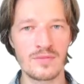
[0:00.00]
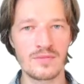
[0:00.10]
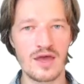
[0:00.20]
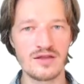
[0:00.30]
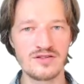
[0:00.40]

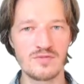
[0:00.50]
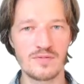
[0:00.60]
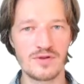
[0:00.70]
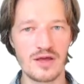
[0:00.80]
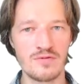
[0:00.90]

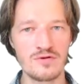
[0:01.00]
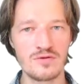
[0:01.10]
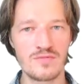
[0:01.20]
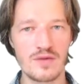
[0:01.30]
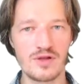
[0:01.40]
Ansible
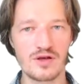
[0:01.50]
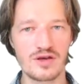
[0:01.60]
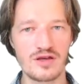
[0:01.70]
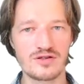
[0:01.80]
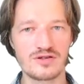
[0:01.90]
playbook may be
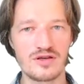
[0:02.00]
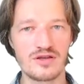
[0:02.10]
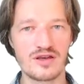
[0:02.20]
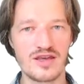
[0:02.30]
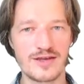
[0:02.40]
located
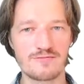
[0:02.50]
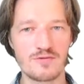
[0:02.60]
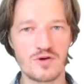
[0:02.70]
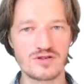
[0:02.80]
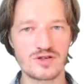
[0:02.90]
in a Git
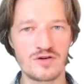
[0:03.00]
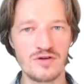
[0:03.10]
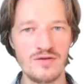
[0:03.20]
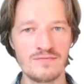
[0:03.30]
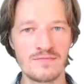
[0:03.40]

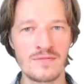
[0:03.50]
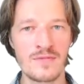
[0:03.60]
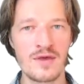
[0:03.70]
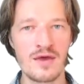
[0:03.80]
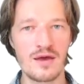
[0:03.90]
repository,
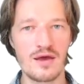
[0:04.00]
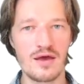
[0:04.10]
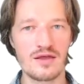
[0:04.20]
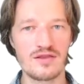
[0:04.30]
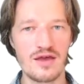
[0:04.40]
and the